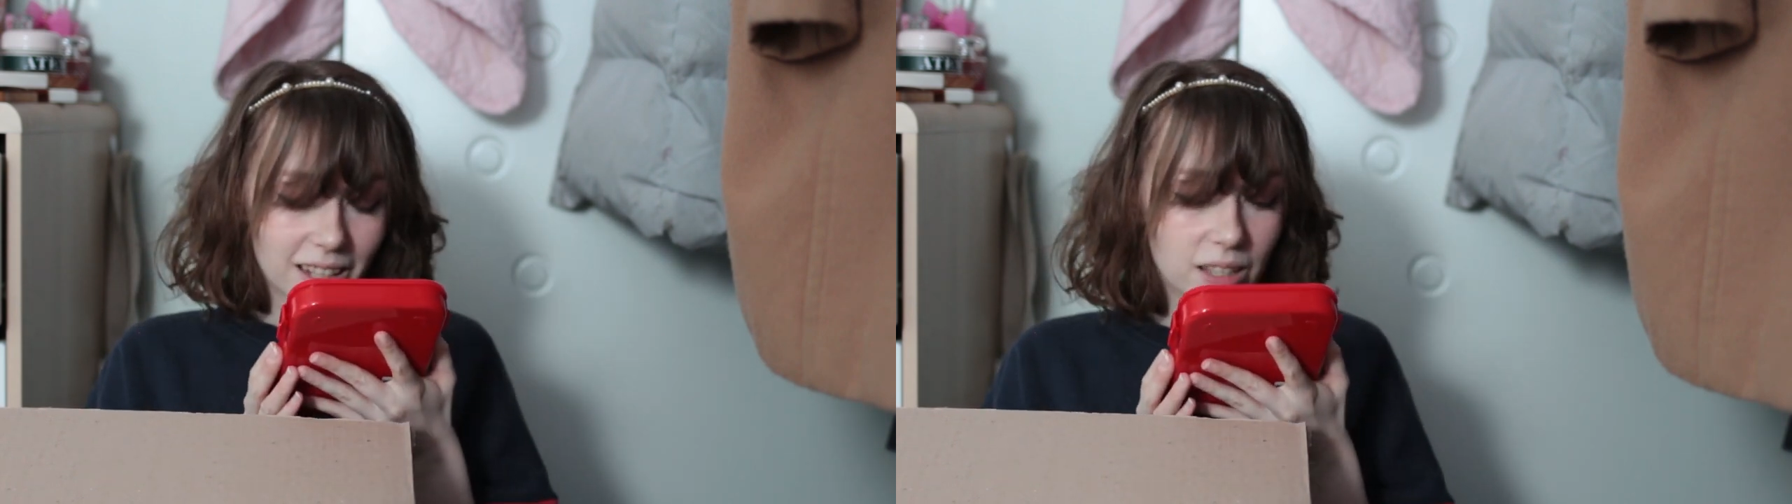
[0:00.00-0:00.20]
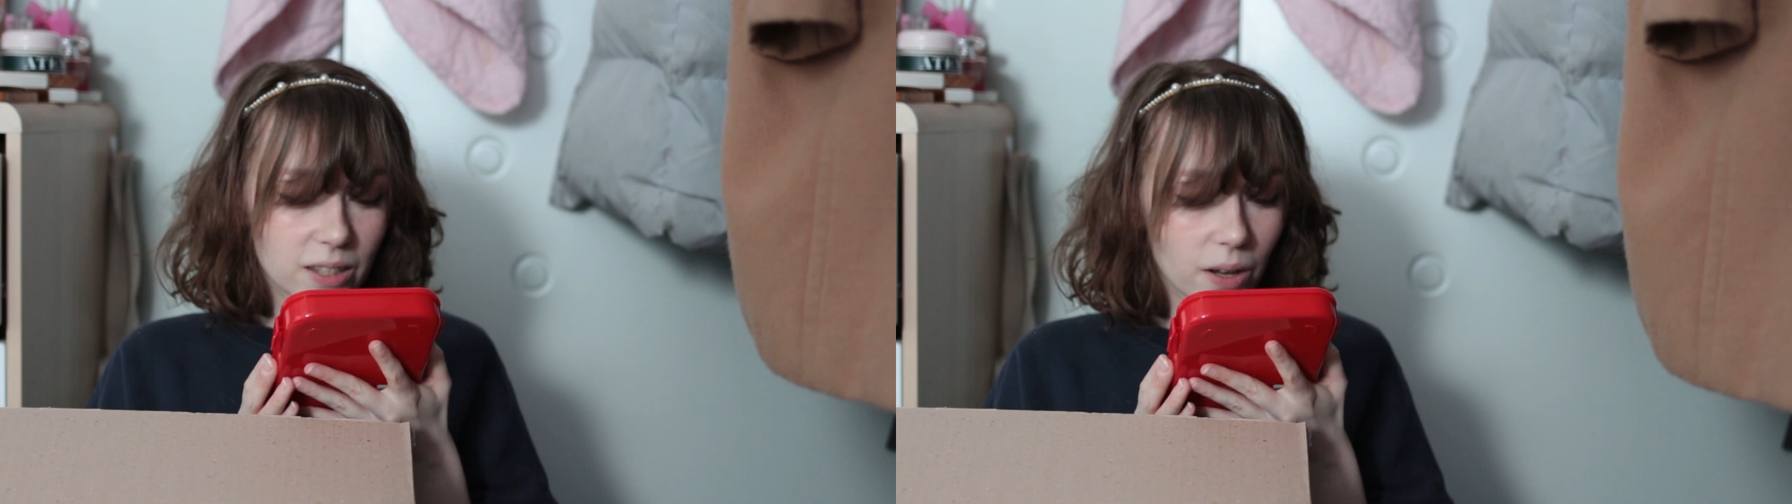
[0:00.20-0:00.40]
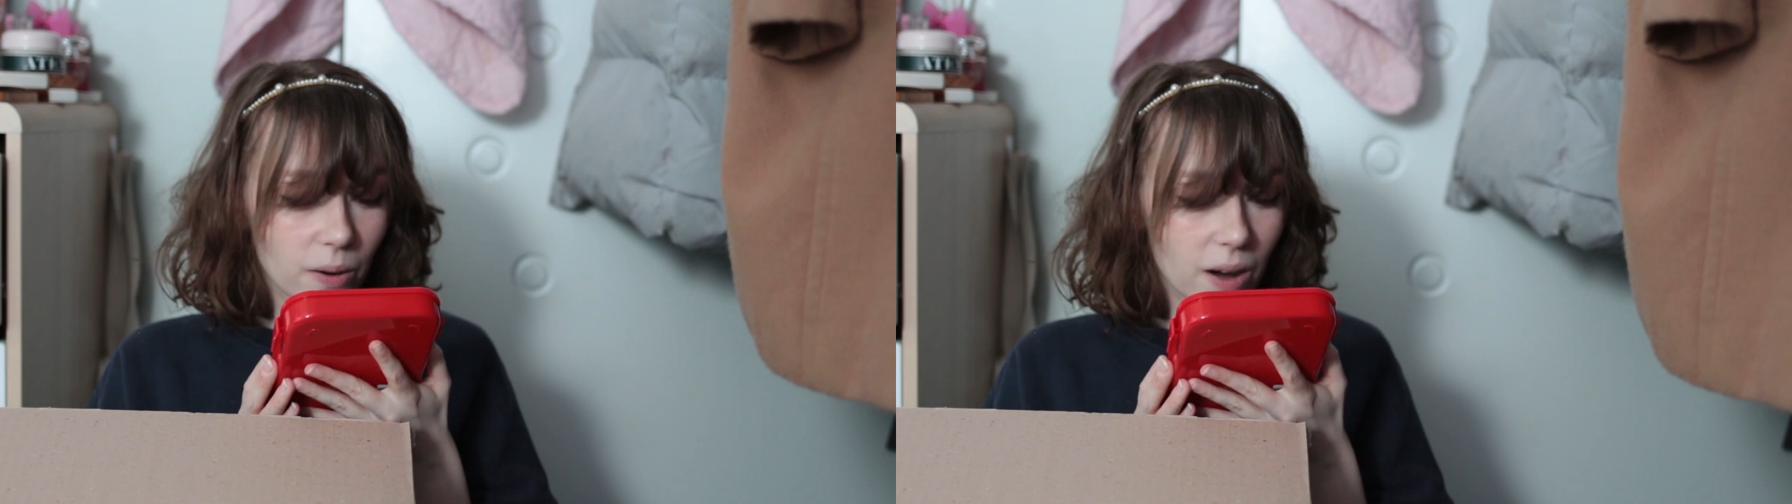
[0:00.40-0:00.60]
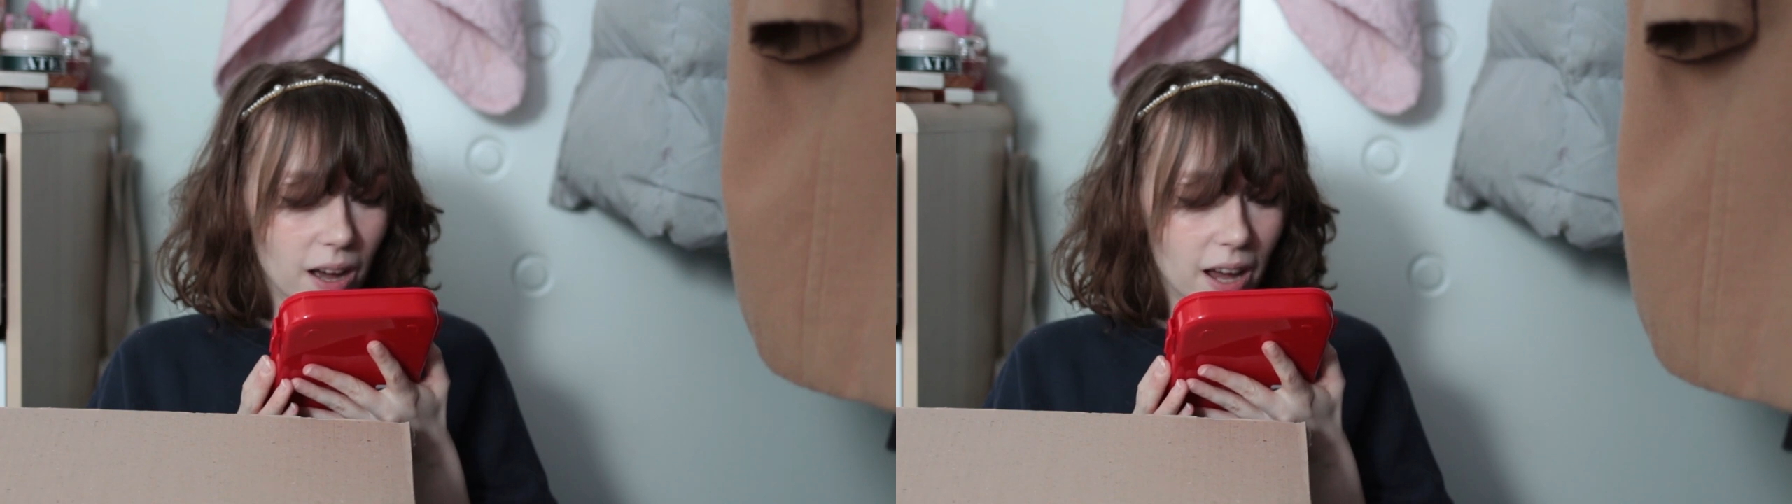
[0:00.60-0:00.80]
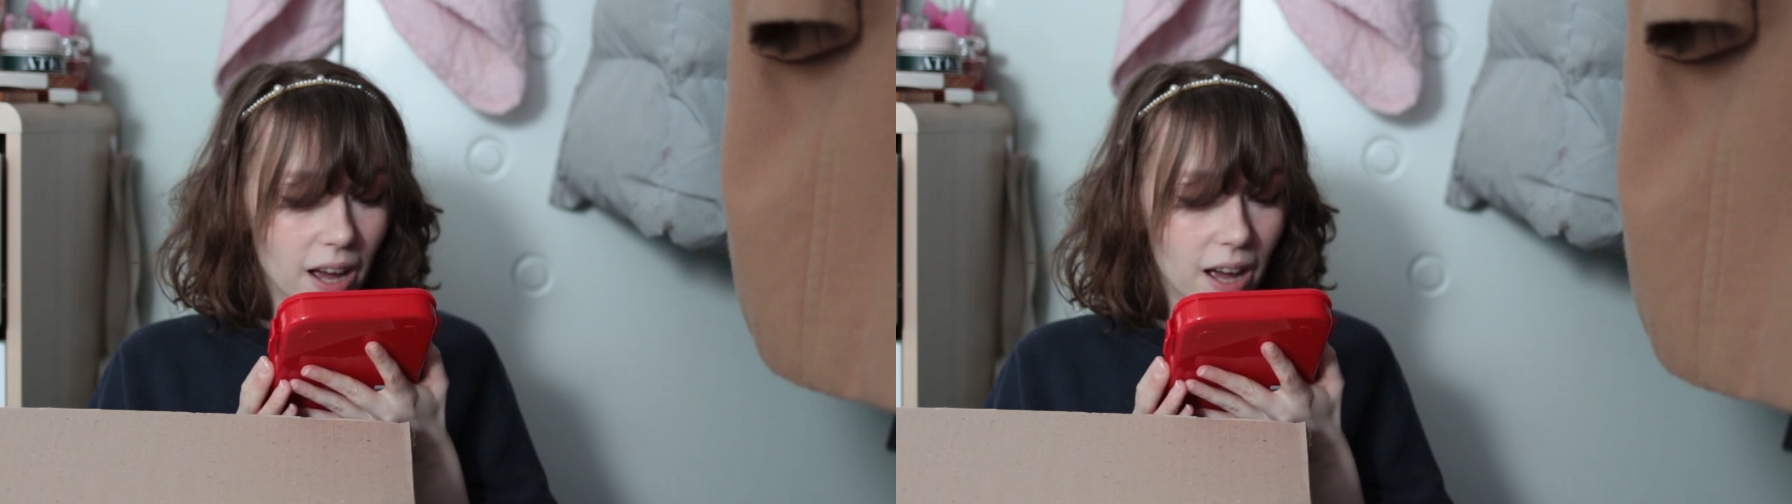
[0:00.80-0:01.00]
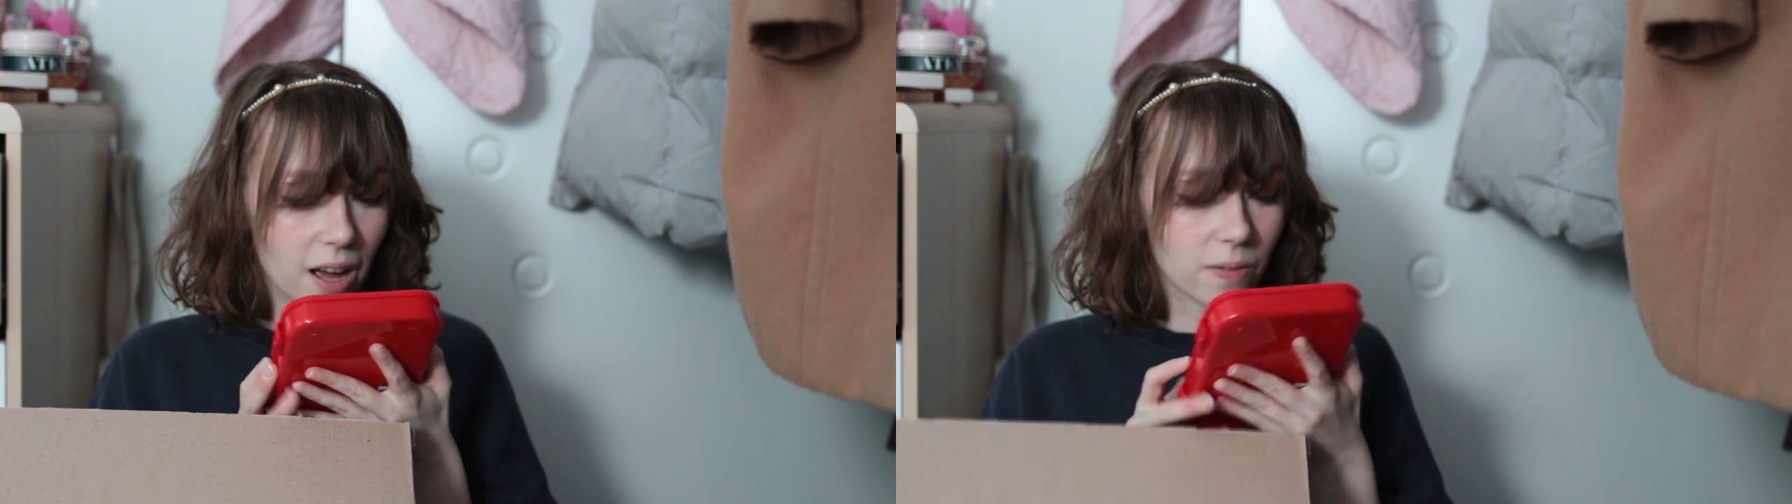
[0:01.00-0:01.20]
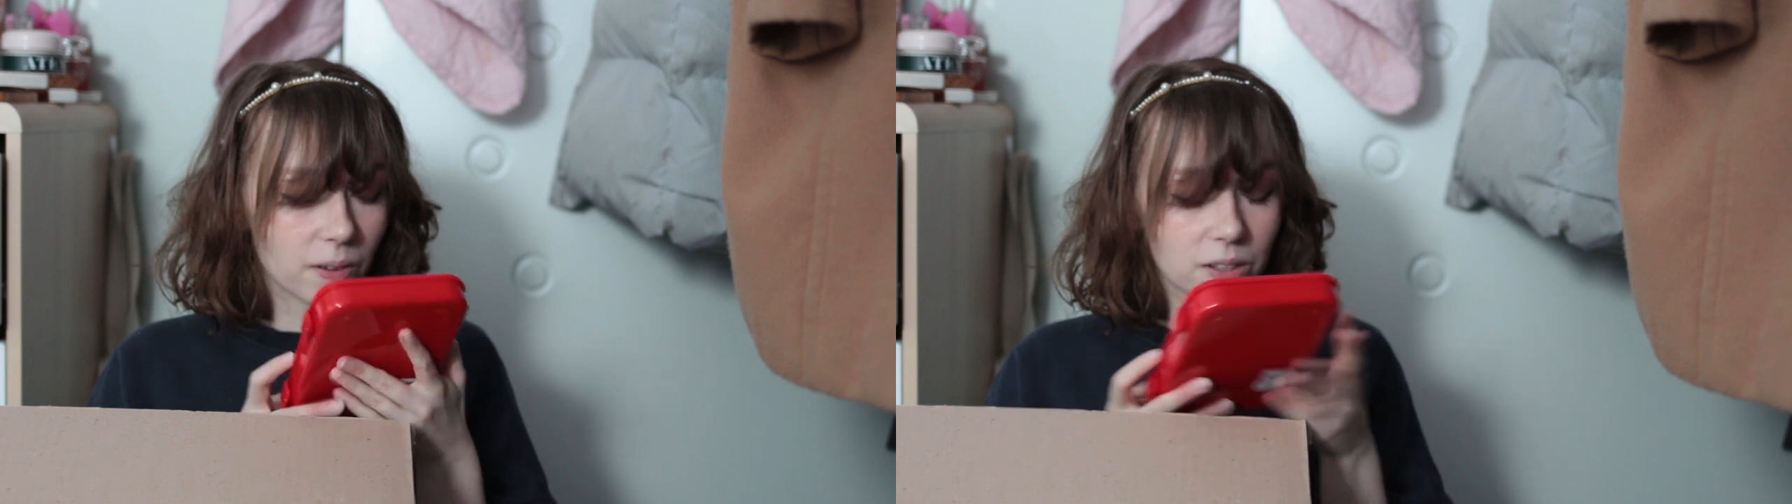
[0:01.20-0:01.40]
so So I have